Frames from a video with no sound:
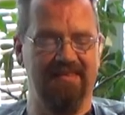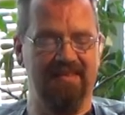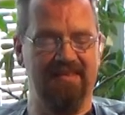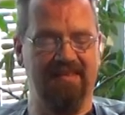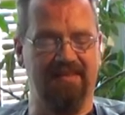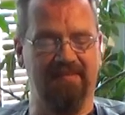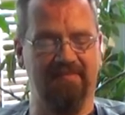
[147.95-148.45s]

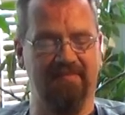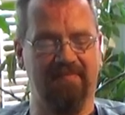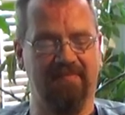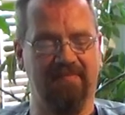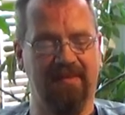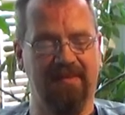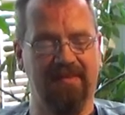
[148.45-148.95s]
yeah,
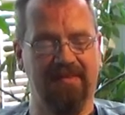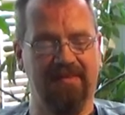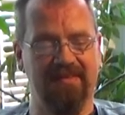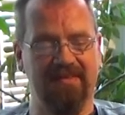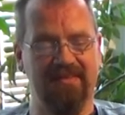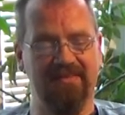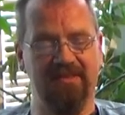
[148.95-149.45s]

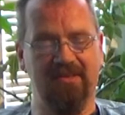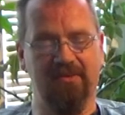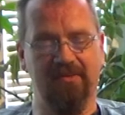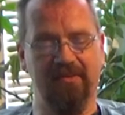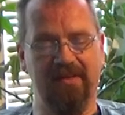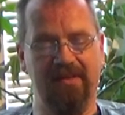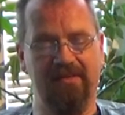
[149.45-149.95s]

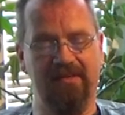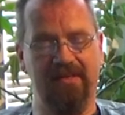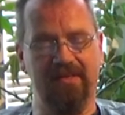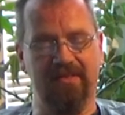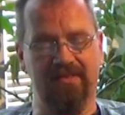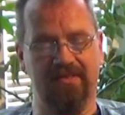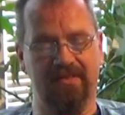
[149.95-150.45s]
so here it
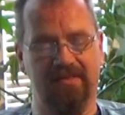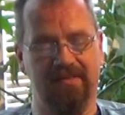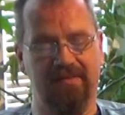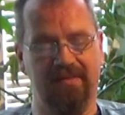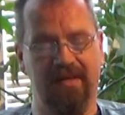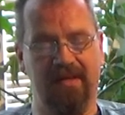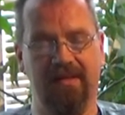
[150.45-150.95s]
is.
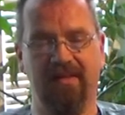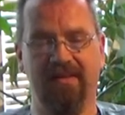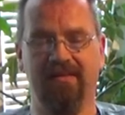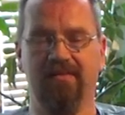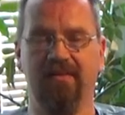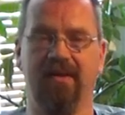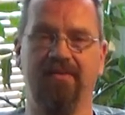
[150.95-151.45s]
And
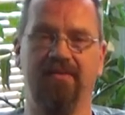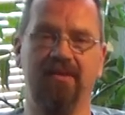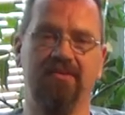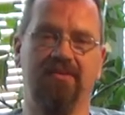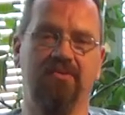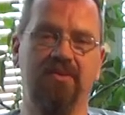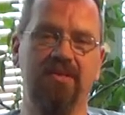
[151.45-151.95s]
I
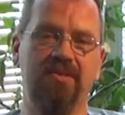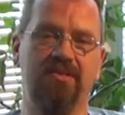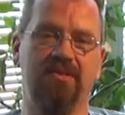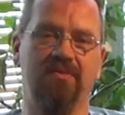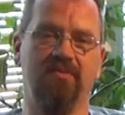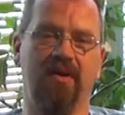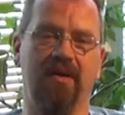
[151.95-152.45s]
think the
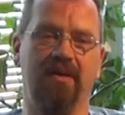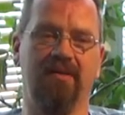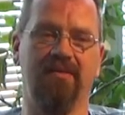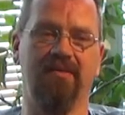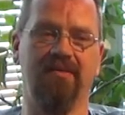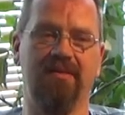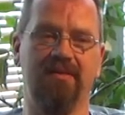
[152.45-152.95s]
reason why
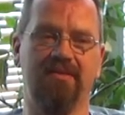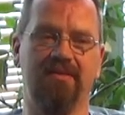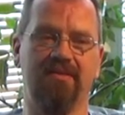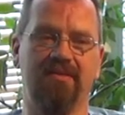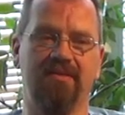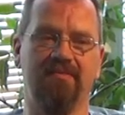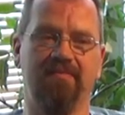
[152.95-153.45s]

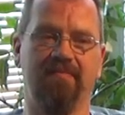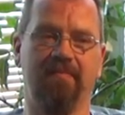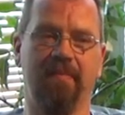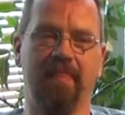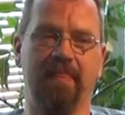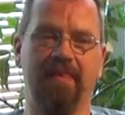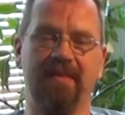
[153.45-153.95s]
this
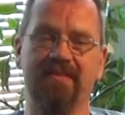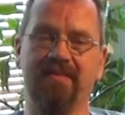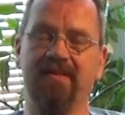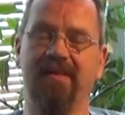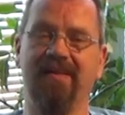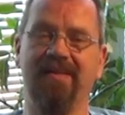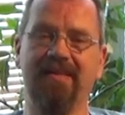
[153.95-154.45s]

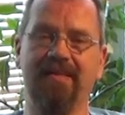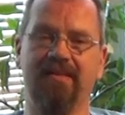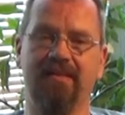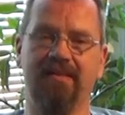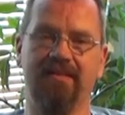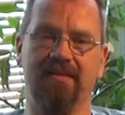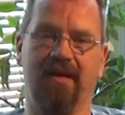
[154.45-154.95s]

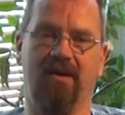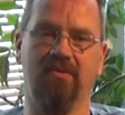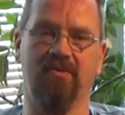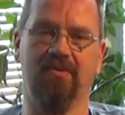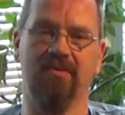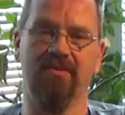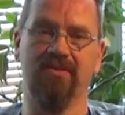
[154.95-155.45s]
elite is
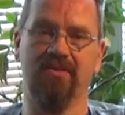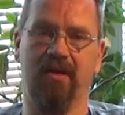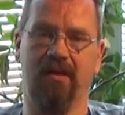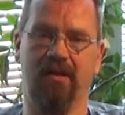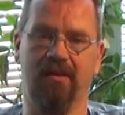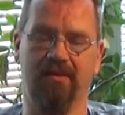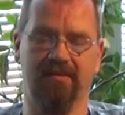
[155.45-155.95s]
now
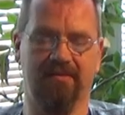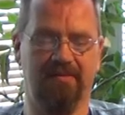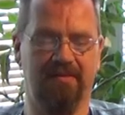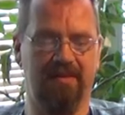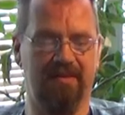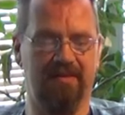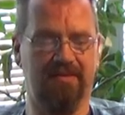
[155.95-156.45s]
silent
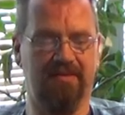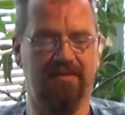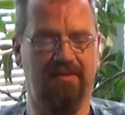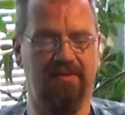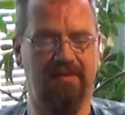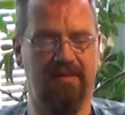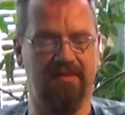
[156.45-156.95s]

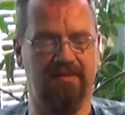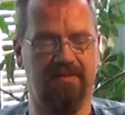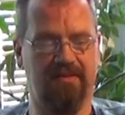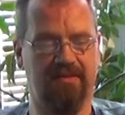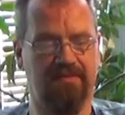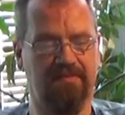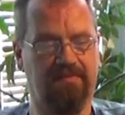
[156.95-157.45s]
is
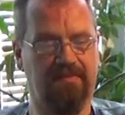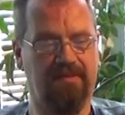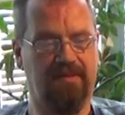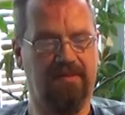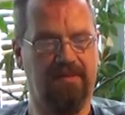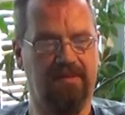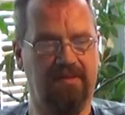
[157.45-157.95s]
this,
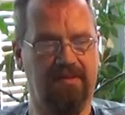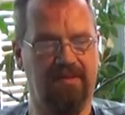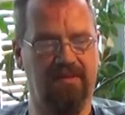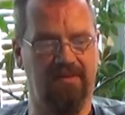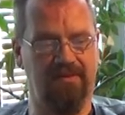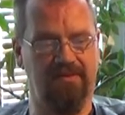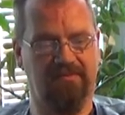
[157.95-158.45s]

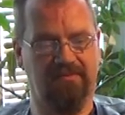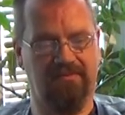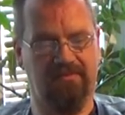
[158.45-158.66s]
you know.